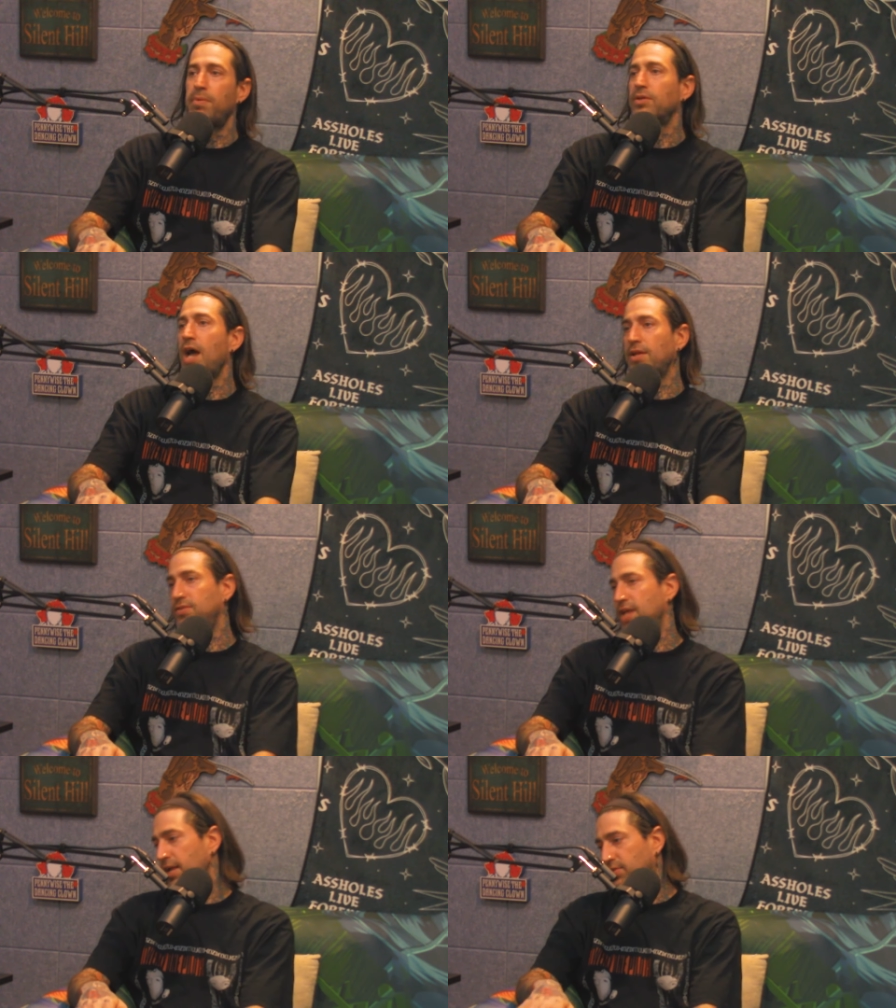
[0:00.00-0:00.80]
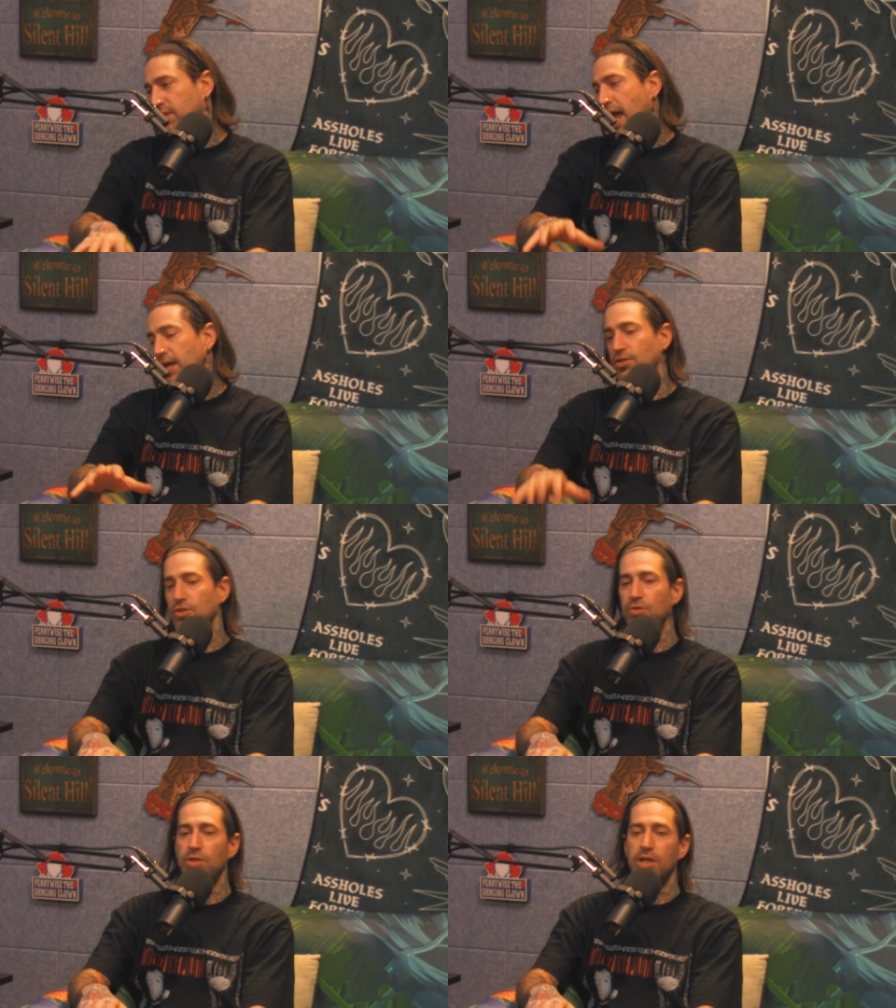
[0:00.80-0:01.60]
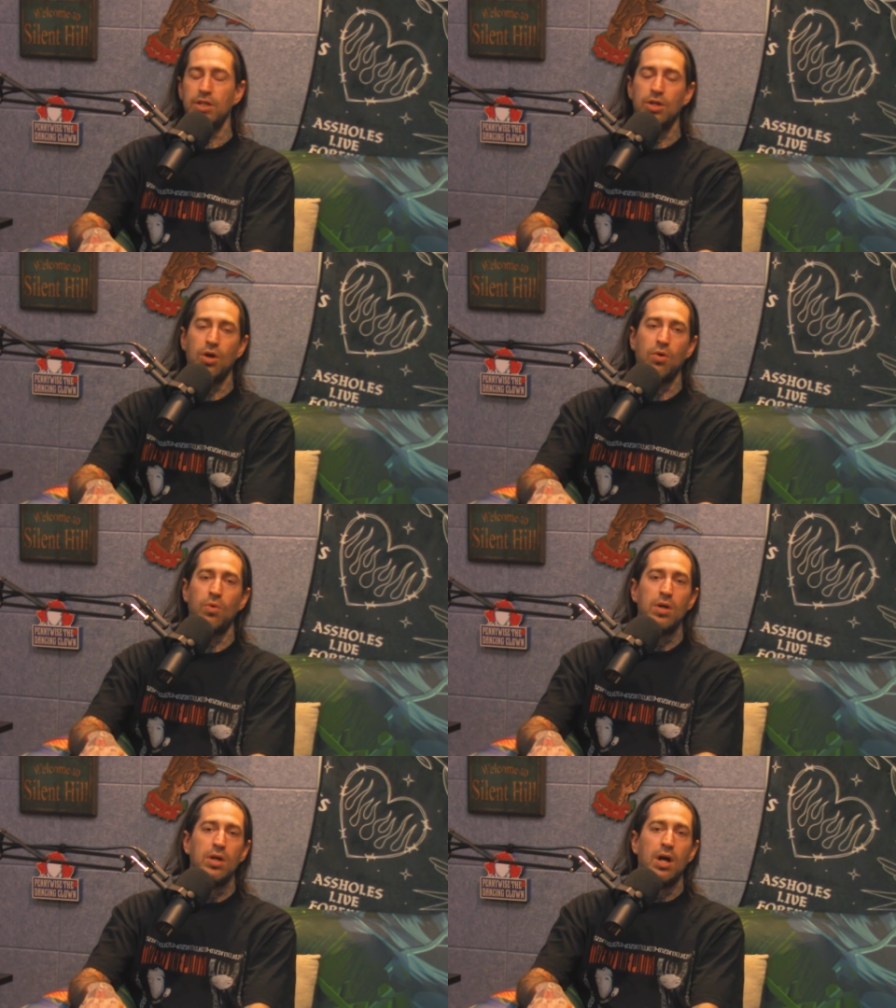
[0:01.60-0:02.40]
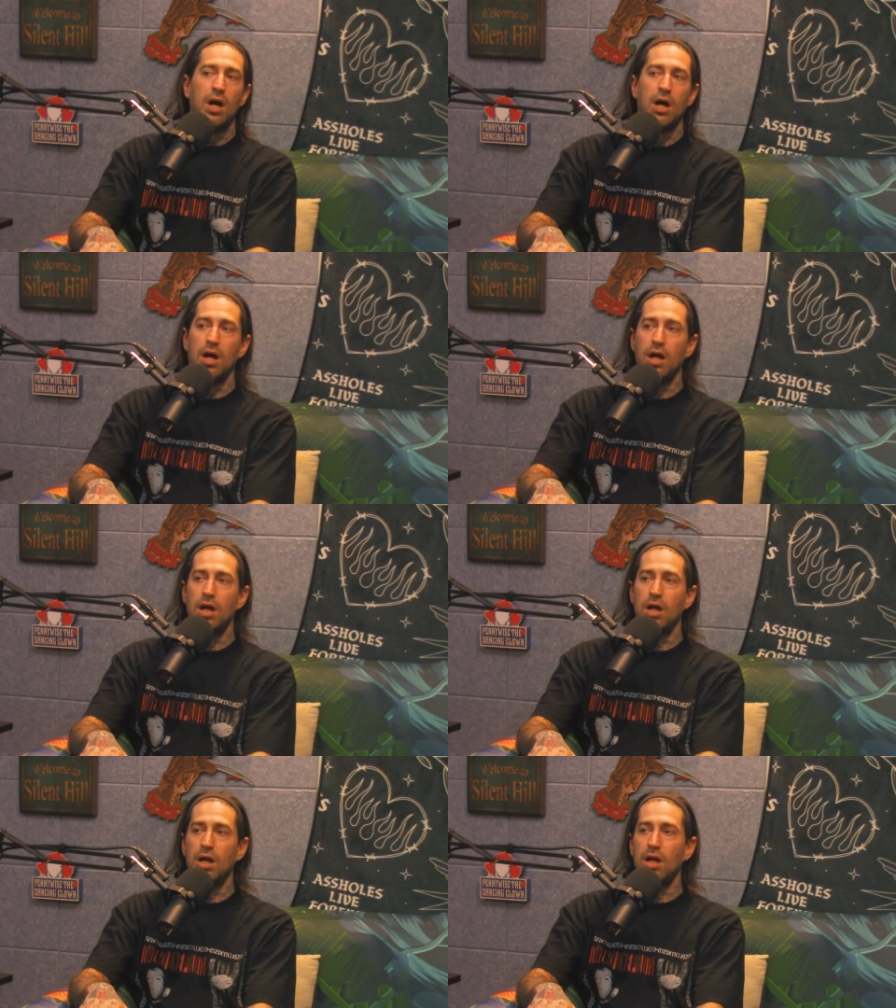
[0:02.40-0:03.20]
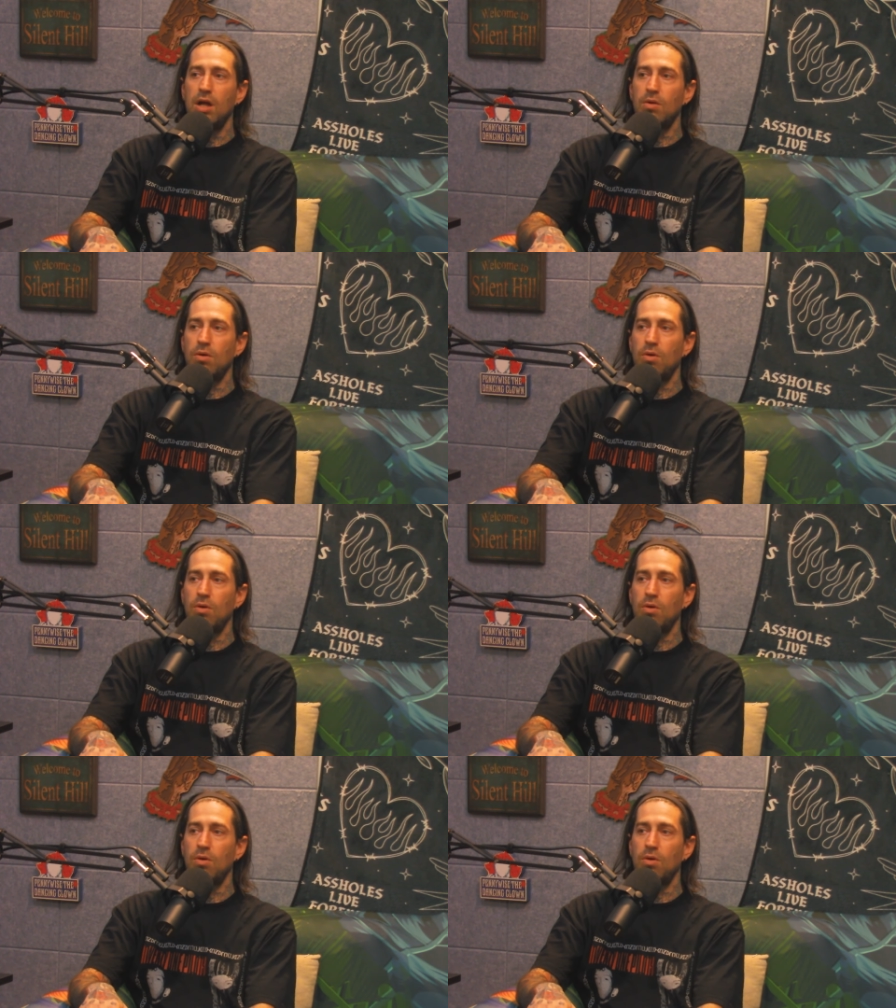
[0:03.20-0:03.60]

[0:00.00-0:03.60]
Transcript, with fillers: the got his hands tattooed, you know. He got his wrist first.